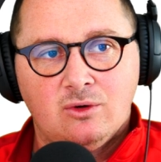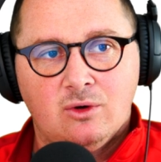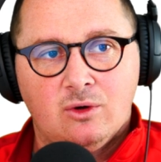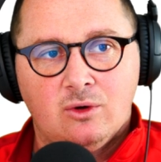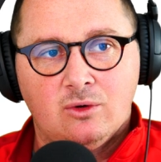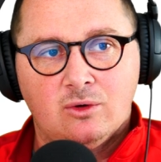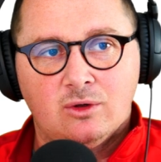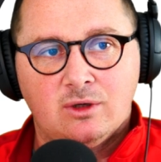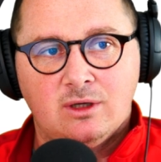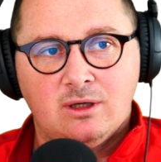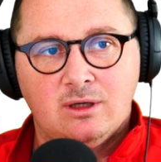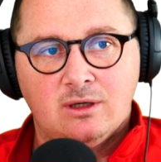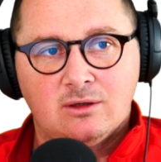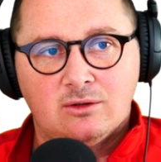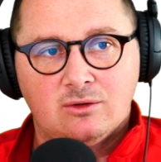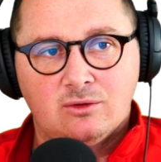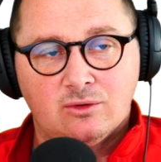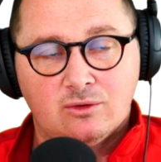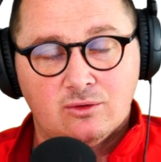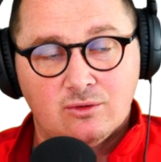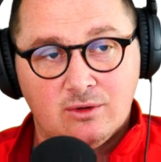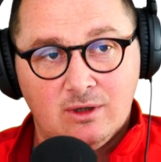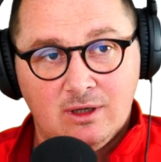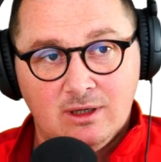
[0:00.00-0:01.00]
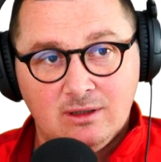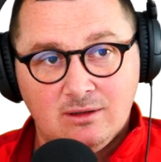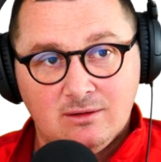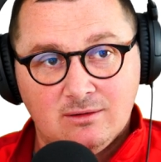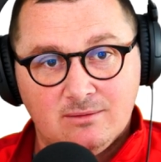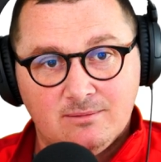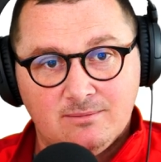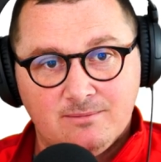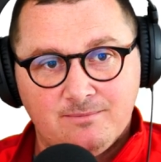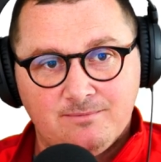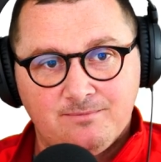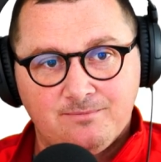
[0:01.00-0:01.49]
go here to create.
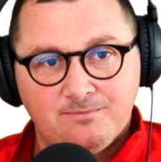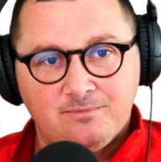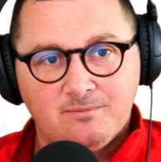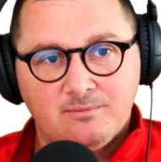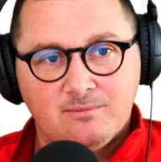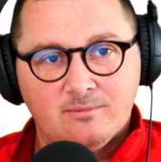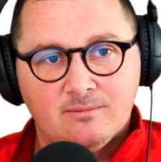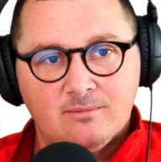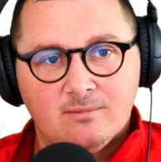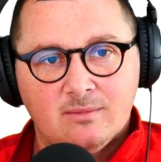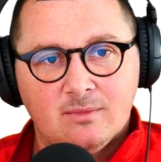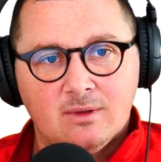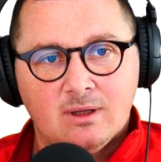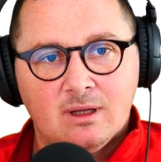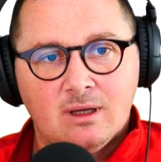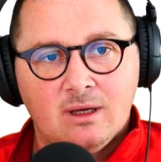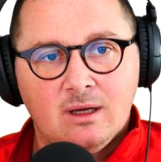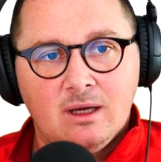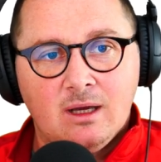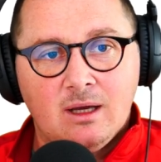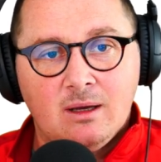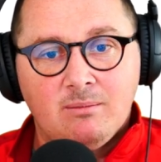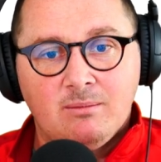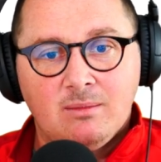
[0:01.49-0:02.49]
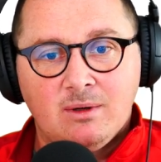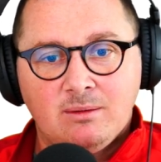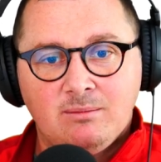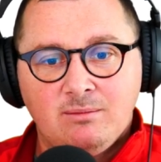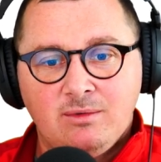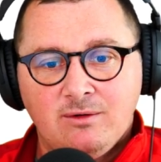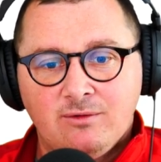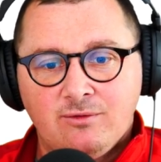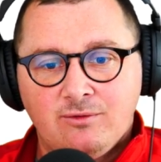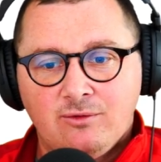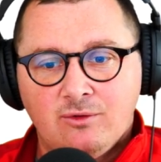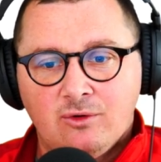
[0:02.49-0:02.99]
But
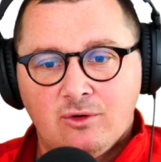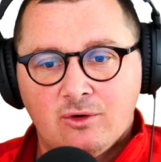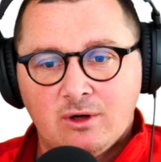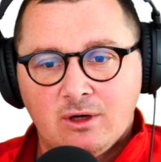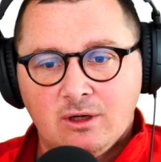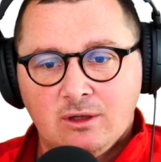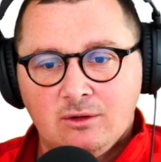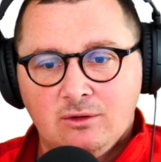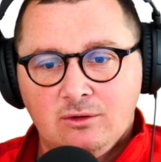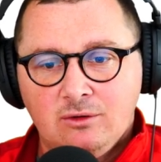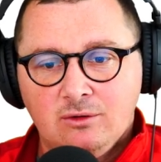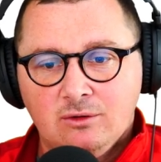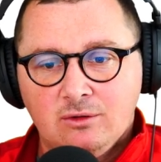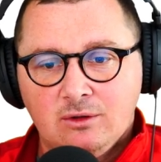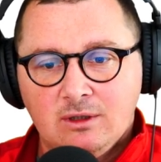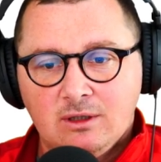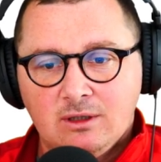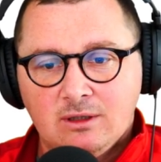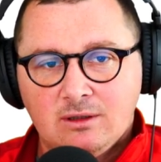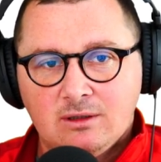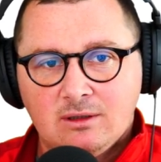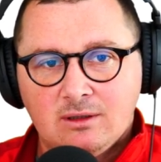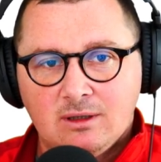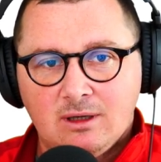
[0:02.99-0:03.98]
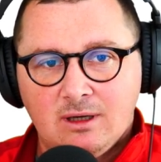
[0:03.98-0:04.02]
before I do that,